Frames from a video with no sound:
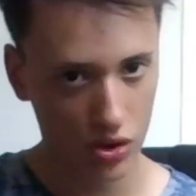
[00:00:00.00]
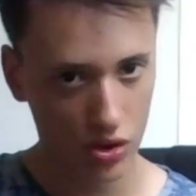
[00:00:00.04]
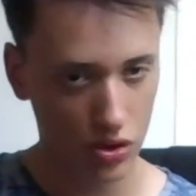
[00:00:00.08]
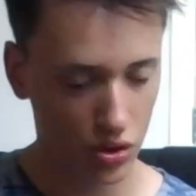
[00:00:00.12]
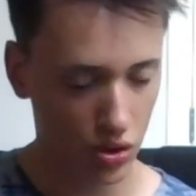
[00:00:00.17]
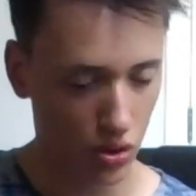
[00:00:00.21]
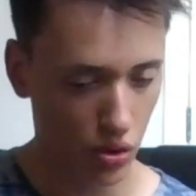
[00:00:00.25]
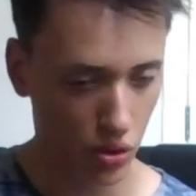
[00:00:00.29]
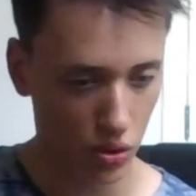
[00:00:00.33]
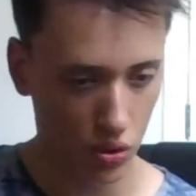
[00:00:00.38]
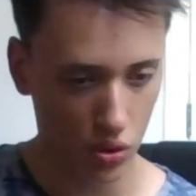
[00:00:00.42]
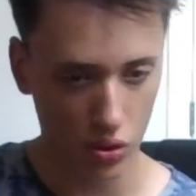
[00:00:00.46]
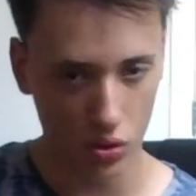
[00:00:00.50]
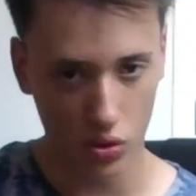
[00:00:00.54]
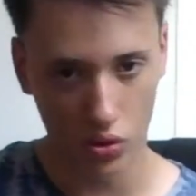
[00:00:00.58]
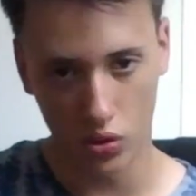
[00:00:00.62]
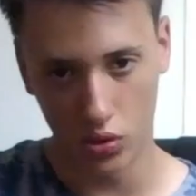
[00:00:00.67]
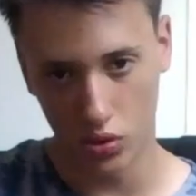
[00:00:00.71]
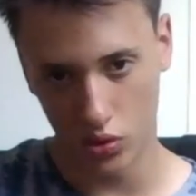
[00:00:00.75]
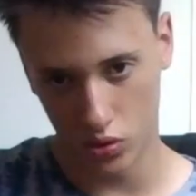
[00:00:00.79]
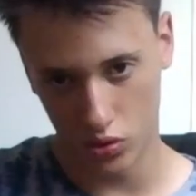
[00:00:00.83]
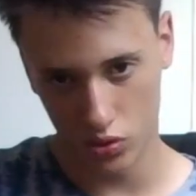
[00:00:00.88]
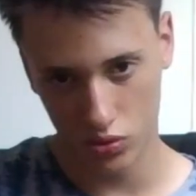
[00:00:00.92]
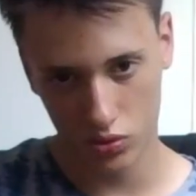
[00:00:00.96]

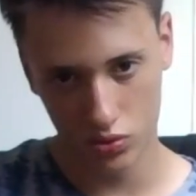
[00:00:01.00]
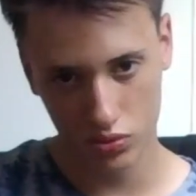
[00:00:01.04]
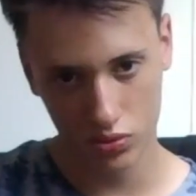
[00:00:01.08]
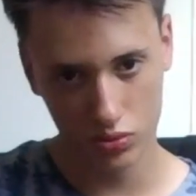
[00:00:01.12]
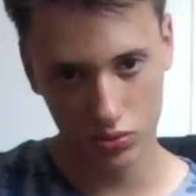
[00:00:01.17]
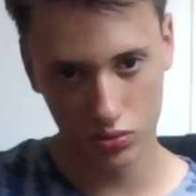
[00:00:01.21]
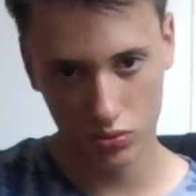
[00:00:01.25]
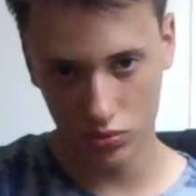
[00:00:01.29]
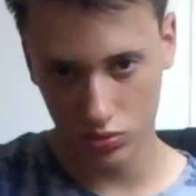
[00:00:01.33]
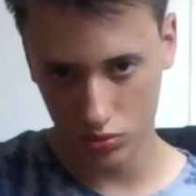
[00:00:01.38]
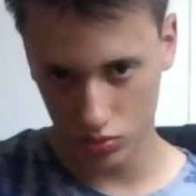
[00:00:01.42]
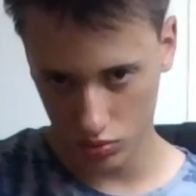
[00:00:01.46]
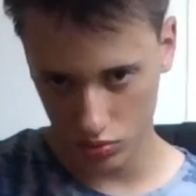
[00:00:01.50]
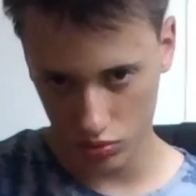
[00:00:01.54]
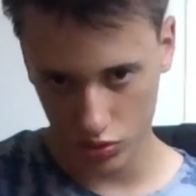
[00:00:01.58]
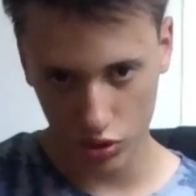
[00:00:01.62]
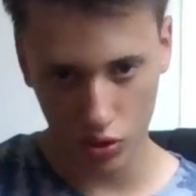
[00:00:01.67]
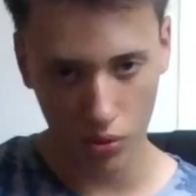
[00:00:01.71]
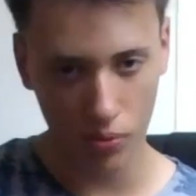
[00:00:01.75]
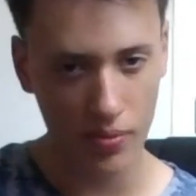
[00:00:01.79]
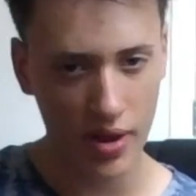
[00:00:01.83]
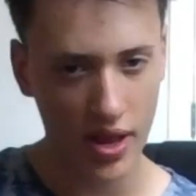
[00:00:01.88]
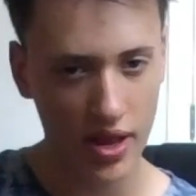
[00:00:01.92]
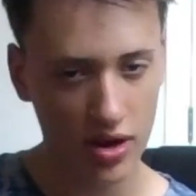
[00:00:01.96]
your
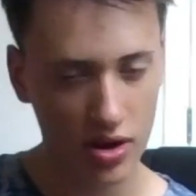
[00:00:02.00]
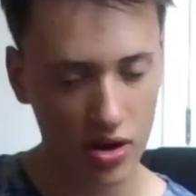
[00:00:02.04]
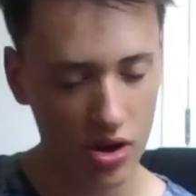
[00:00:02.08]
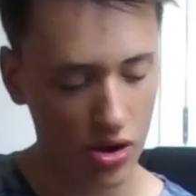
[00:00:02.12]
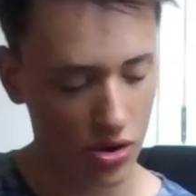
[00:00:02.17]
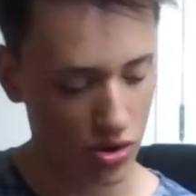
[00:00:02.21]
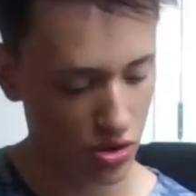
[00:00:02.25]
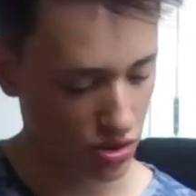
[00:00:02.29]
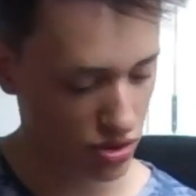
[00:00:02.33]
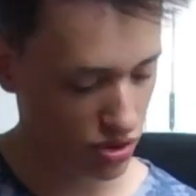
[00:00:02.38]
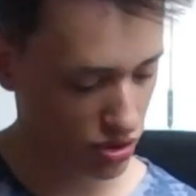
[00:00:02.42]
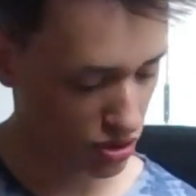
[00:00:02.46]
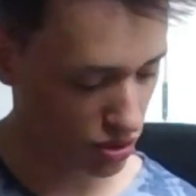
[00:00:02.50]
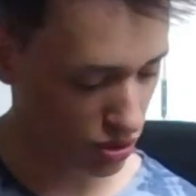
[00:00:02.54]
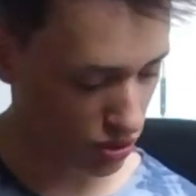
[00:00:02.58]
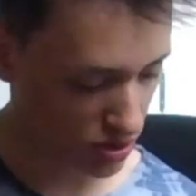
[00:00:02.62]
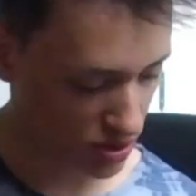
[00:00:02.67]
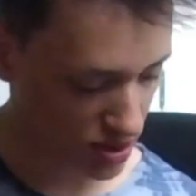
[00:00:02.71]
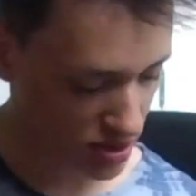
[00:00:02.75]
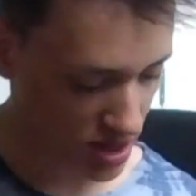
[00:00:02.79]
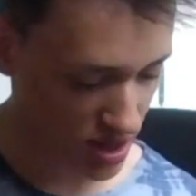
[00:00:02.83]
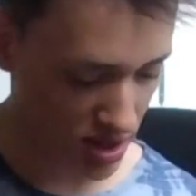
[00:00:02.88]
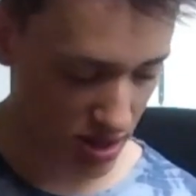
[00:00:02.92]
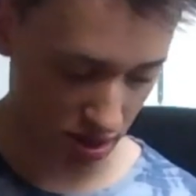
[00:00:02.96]
main note, your
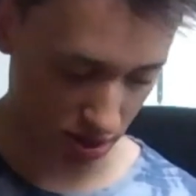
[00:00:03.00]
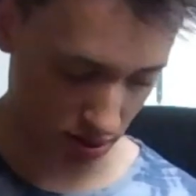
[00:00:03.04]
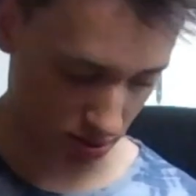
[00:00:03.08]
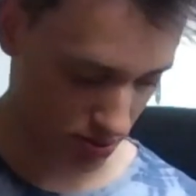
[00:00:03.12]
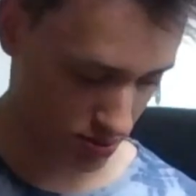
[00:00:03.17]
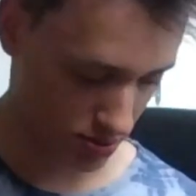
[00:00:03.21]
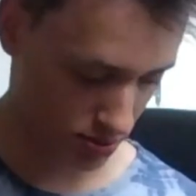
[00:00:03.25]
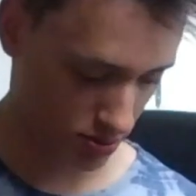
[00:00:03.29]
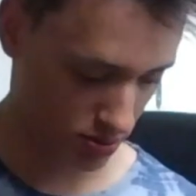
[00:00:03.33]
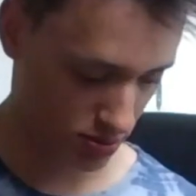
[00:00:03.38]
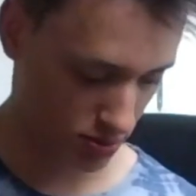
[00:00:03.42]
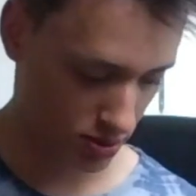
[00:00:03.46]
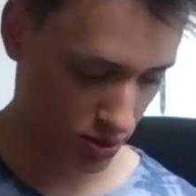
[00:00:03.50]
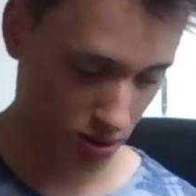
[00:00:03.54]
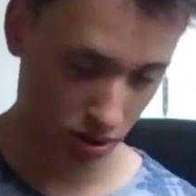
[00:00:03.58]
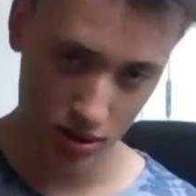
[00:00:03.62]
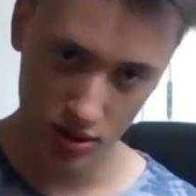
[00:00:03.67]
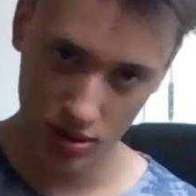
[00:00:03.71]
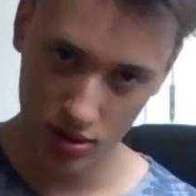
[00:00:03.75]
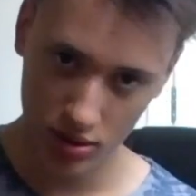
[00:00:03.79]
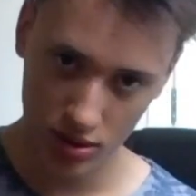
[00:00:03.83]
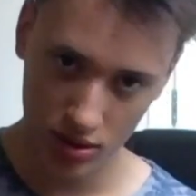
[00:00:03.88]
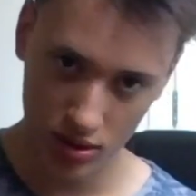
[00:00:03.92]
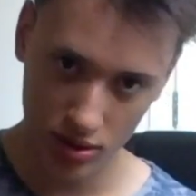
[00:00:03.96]
D,
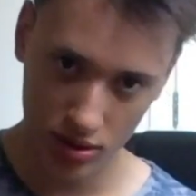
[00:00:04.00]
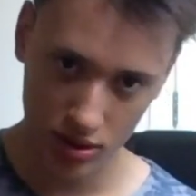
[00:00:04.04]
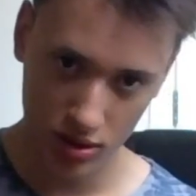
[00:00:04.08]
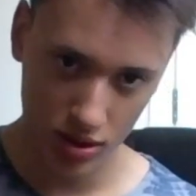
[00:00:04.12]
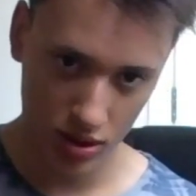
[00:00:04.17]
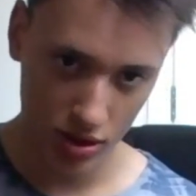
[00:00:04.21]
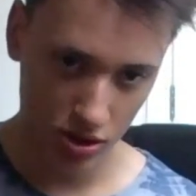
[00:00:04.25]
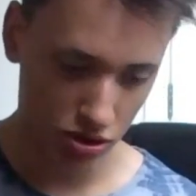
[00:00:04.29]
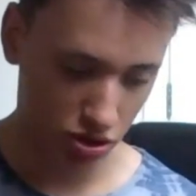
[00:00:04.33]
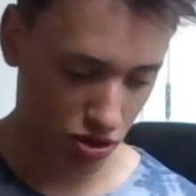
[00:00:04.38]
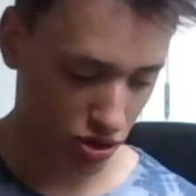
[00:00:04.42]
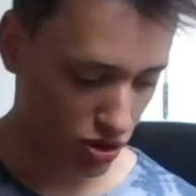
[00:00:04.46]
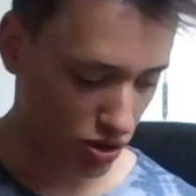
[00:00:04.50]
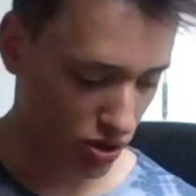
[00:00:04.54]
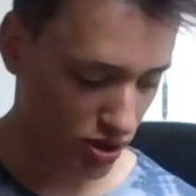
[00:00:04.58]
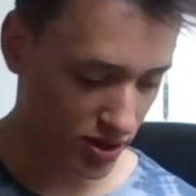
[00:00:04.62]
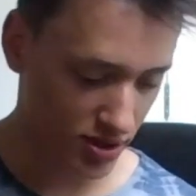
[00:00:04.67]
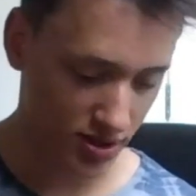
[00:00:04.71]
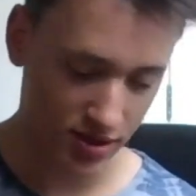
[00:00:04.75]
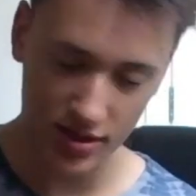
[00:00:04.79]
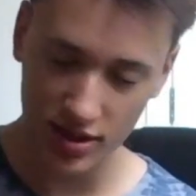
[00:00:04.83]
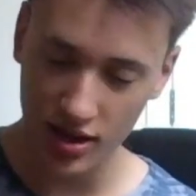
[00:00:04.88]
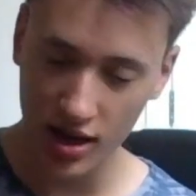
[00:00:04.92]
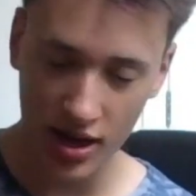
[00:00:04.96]
so you can
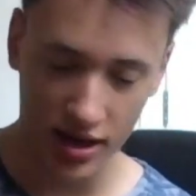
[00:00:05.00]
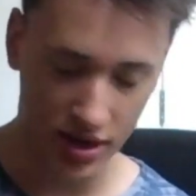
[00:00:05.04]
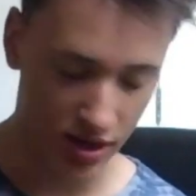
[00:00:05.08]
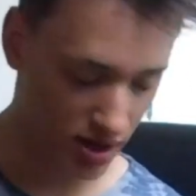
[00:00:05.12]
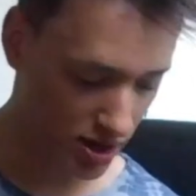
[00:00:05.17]
slide it